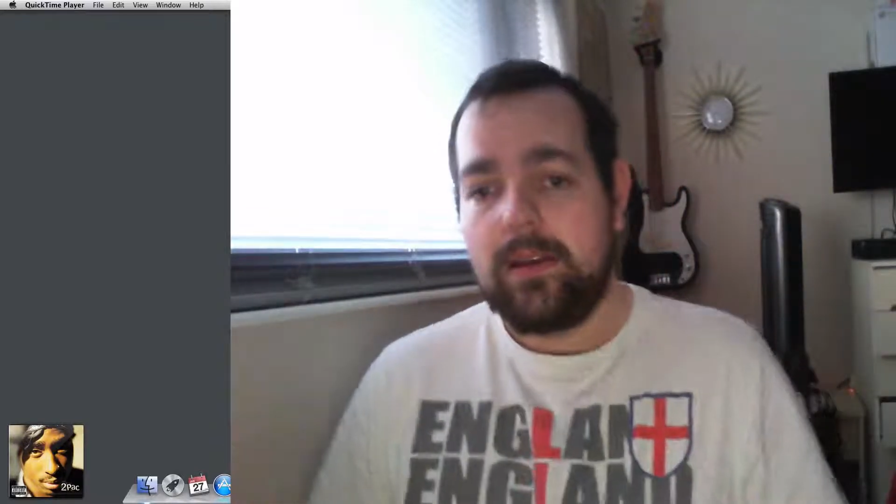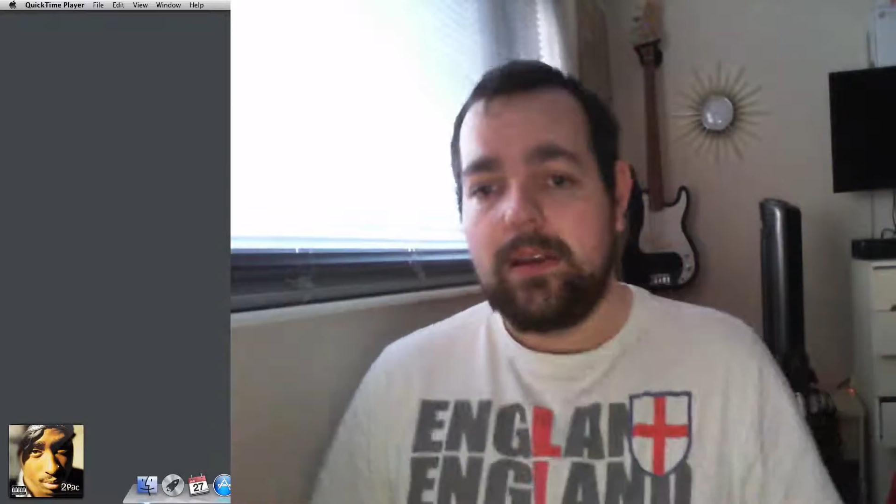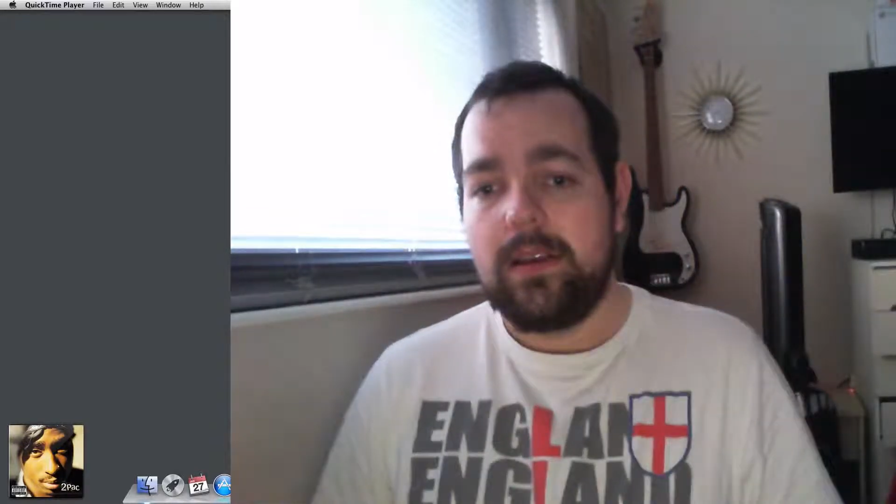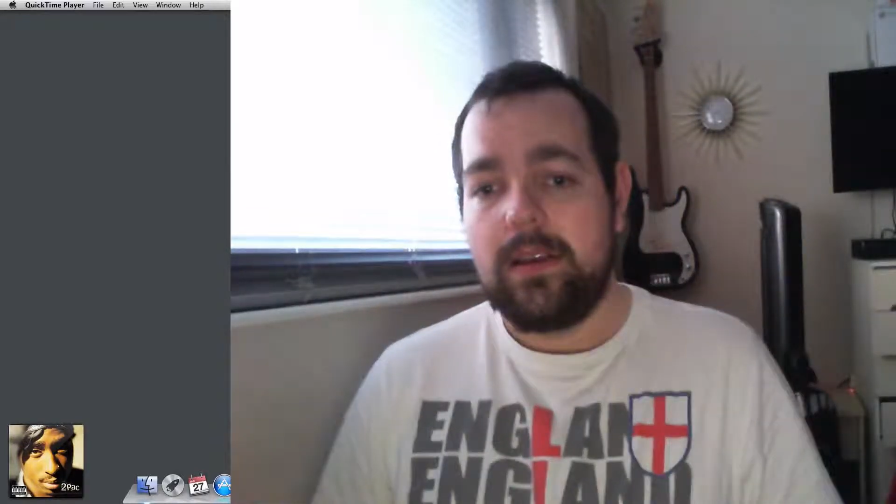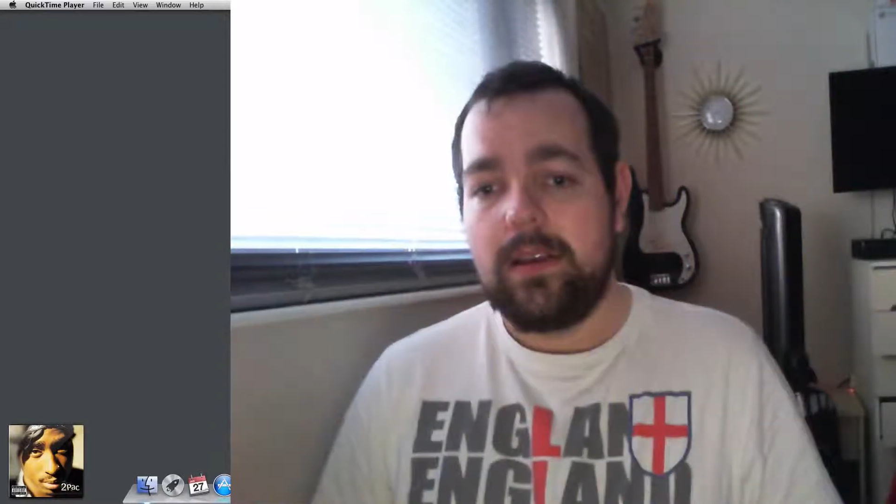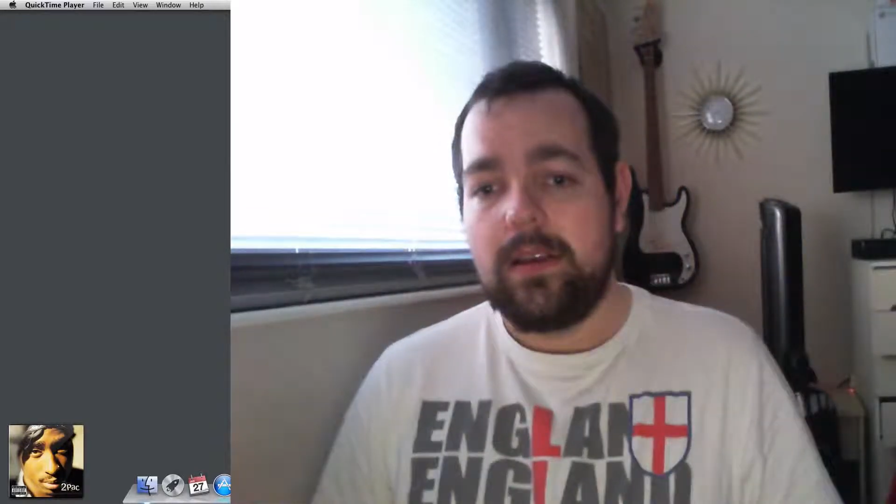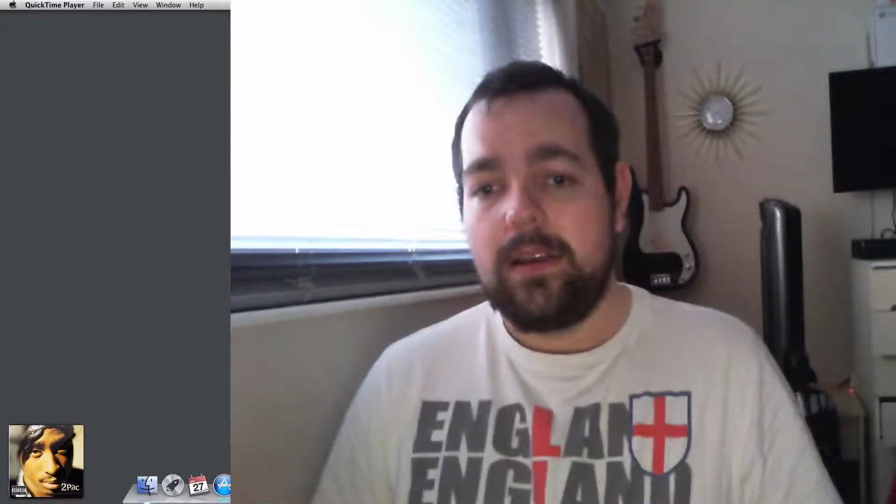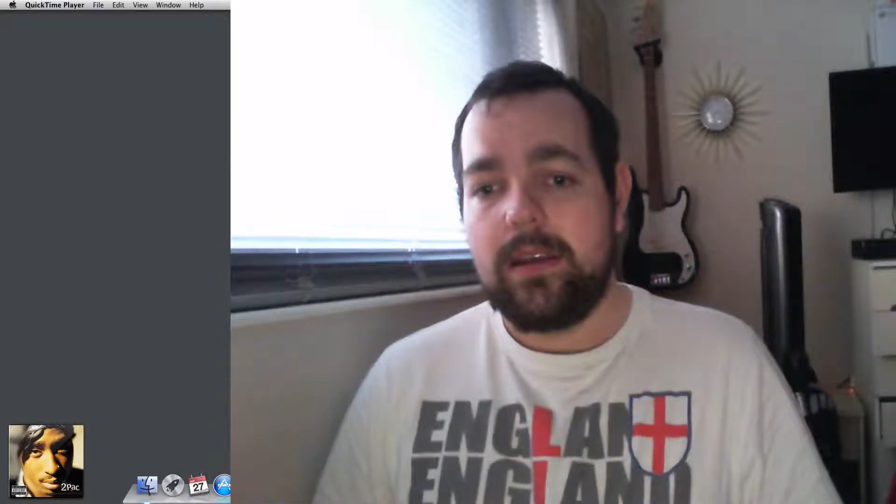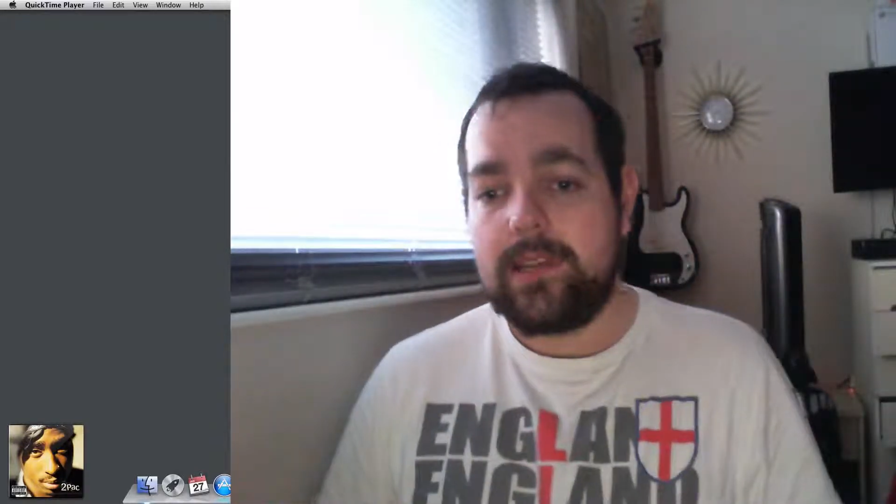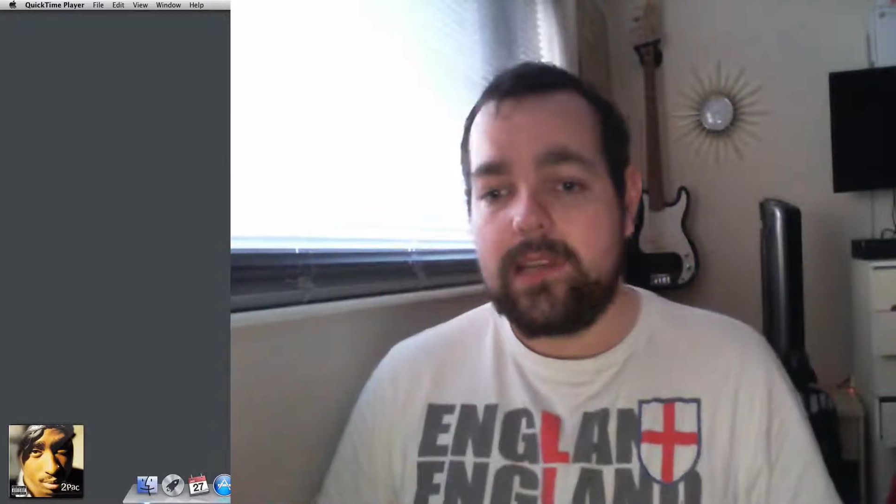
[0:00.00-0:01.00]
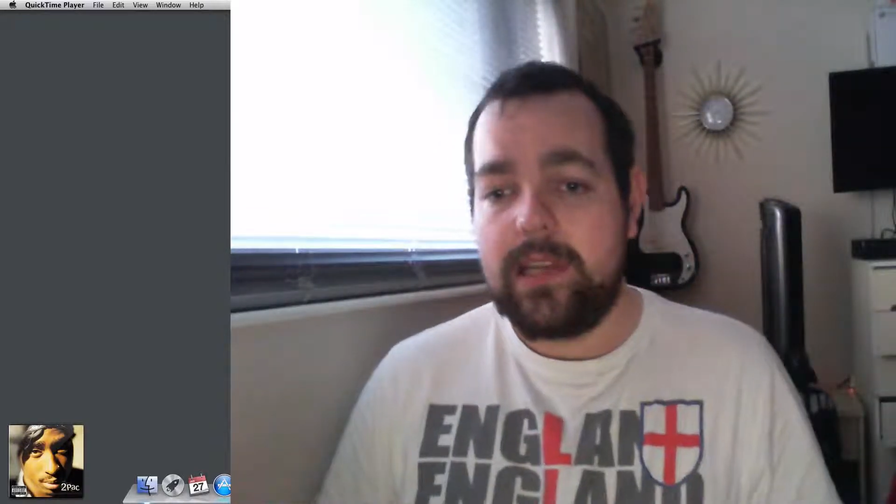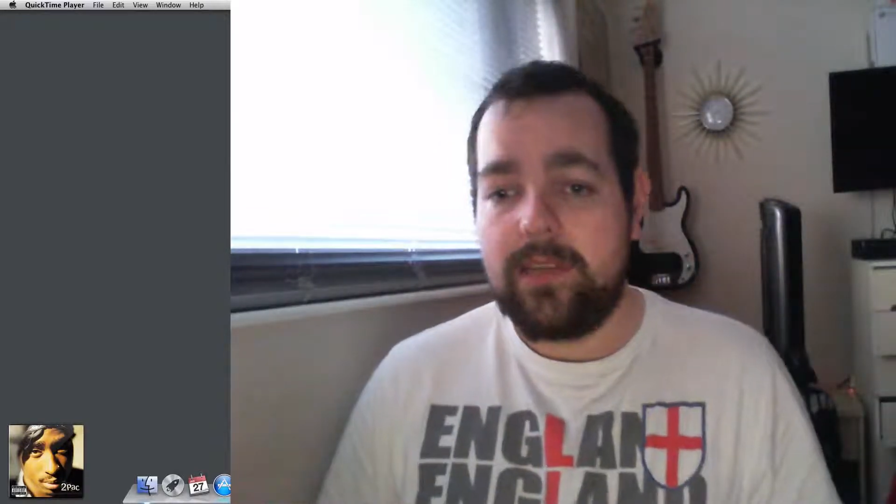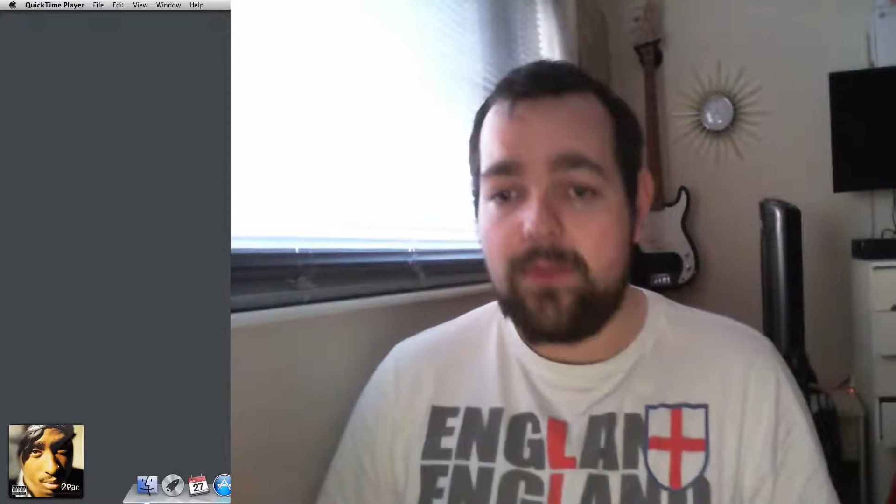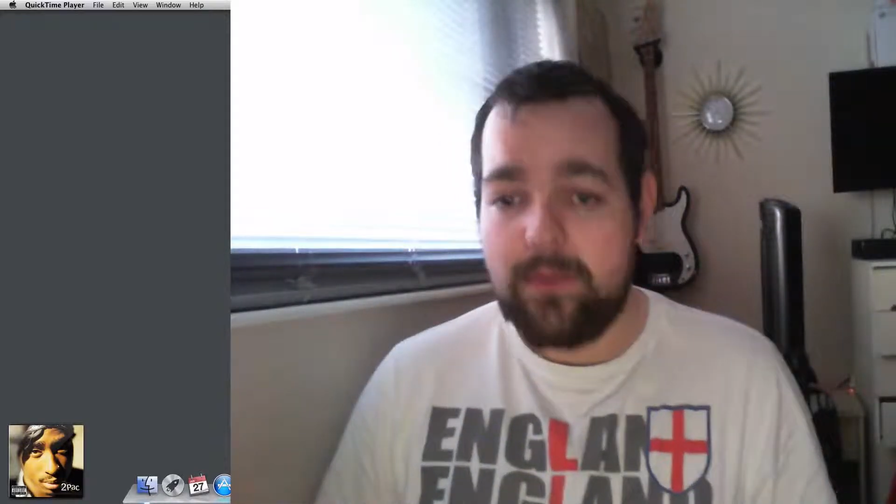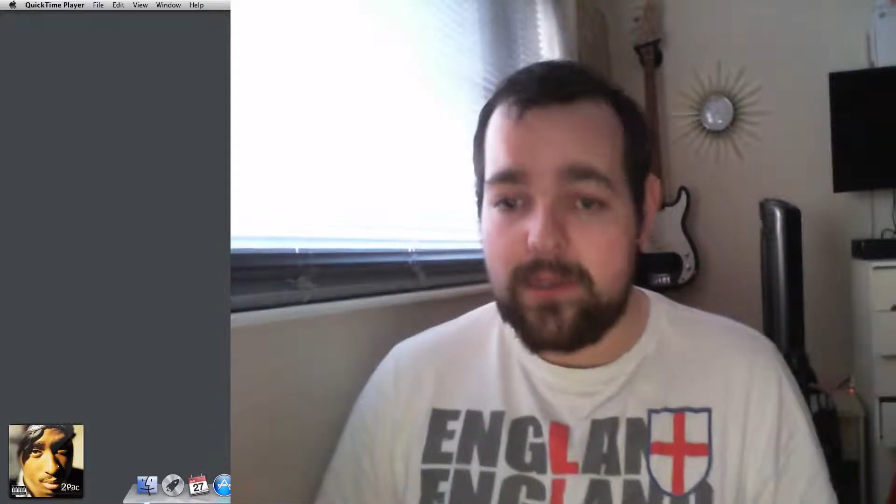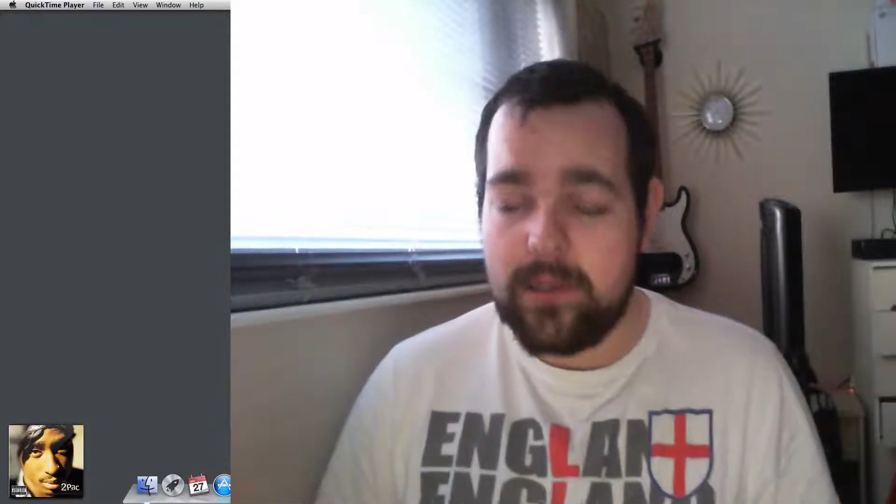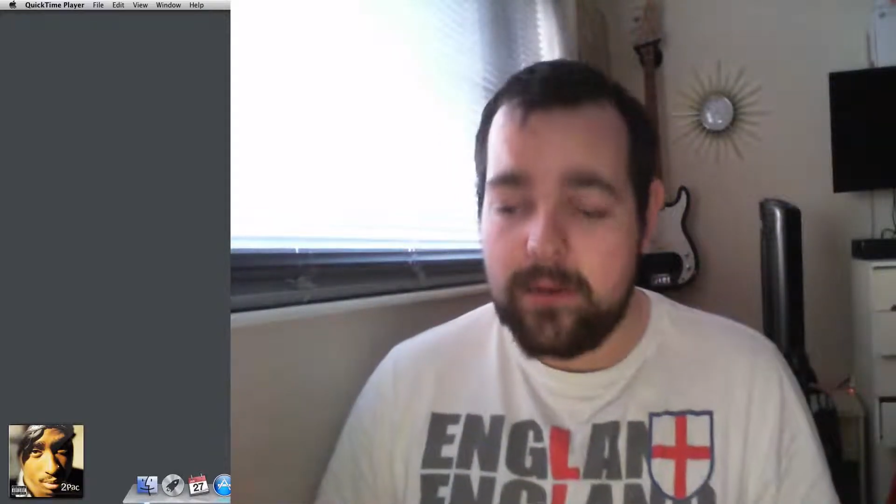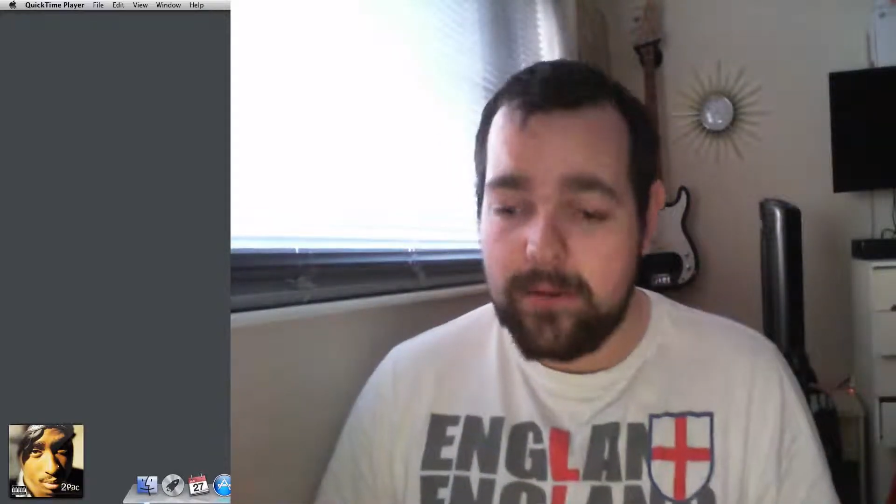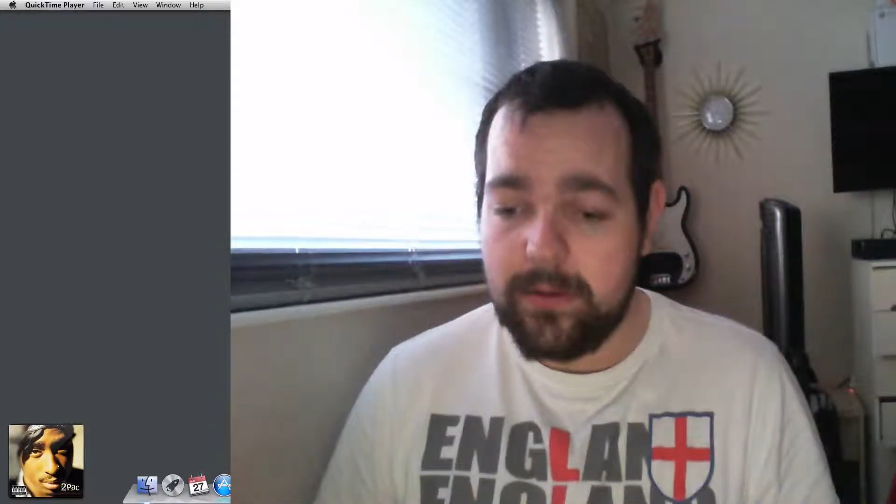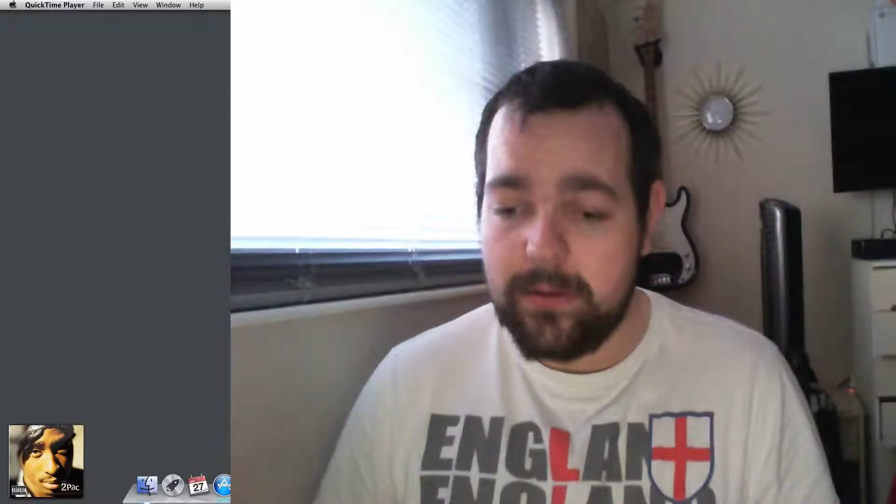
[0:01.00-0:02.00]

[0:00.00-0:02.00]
it's actually neither of the two.